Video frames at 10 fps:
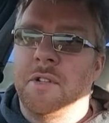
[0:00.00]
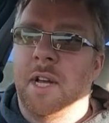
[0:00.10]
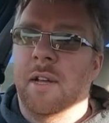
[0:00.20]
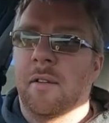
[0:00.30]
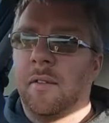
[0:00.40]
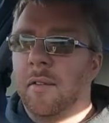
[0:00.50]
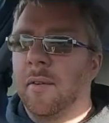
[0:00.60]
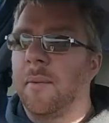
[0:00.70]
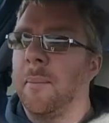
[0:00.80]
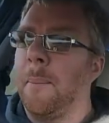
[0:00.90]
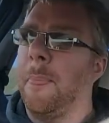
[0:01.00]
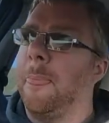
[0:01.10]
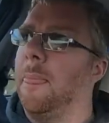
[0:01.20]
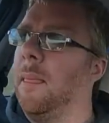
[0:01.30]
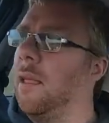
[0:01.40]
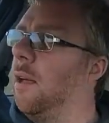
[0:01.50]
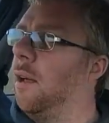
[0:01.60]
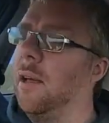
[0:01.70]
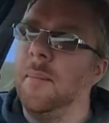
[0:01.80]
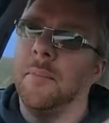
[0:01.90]
Jags
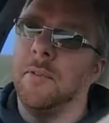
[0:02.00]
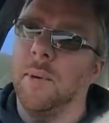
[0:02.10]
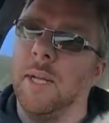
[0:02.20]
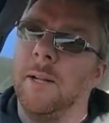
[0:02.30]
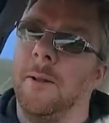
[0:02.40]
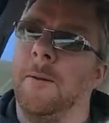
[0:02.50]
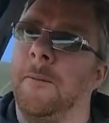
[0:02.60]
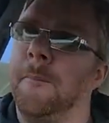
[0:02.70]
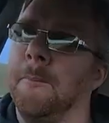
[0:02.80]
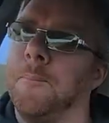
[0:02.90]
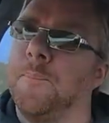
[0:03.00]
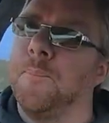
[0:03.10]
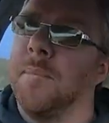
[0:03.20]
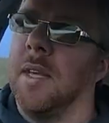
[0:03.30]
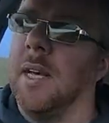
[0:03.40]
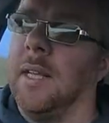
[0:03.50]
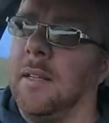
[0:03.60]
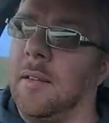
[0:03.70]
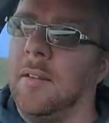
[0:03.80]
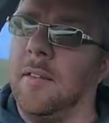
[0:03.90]
in between.
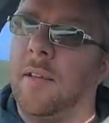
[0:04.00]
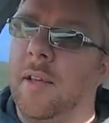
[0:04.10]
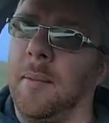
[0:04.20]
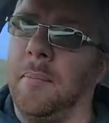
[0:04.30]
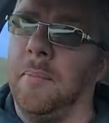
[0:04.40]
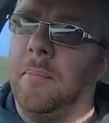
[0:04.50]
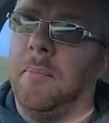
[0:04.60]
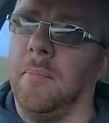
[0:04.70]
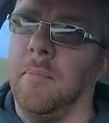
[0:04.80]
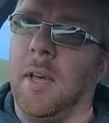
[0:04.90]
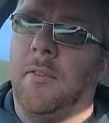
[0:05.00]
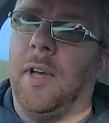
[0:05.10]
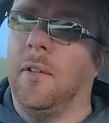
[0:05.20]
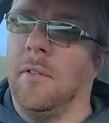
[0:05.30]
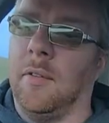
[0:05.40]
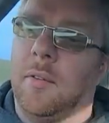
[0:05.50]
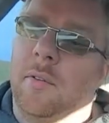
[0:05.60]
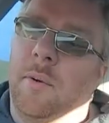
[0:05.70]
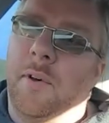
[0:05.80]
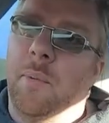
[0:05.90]
And yeah, I've had
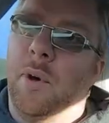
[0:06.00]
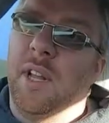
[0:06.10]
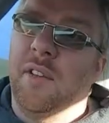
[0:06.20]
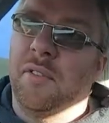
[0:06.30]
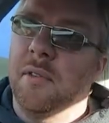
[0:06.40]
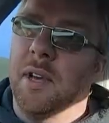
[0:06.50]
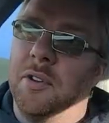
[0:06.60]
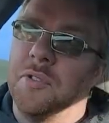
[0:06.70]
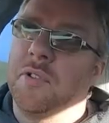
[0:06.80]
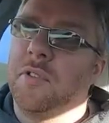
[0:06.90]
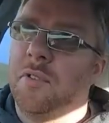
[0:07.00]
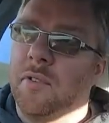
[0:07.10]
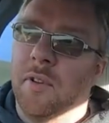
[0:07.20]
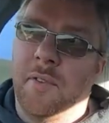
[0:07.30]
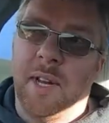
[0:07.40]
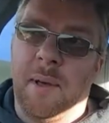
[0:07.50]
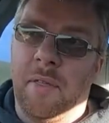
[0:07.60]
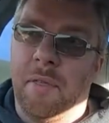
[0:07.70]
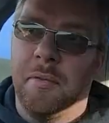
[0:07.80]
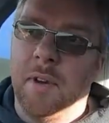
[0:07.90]
one X300, I've had
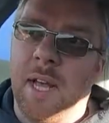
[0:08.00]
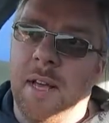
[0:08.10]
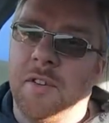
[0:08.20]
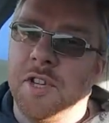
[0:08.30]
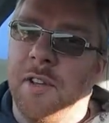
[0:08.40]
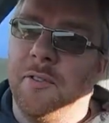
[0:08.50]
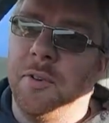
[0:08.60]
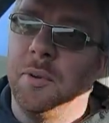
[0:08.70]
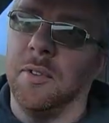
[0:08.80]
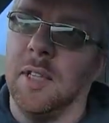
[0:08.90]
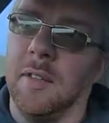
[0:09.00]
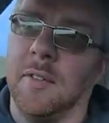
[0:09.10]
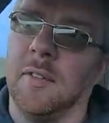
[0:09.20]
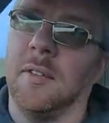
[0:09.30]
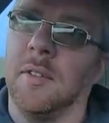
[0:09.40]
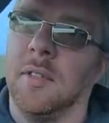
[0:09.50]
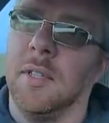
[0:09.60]
about 3 XJ40s,